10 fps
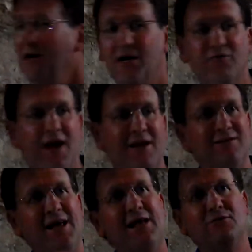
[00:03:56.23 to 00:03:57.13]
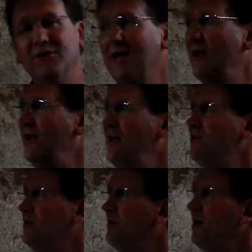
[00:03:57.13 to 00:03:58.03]
of Alexandria down in
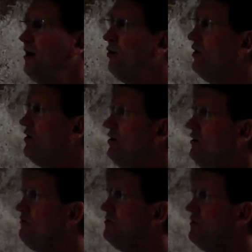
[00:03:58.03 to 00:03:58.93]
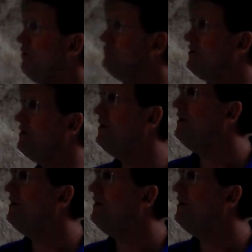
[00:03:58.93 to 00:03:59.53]
Egypt. Or he could have chosen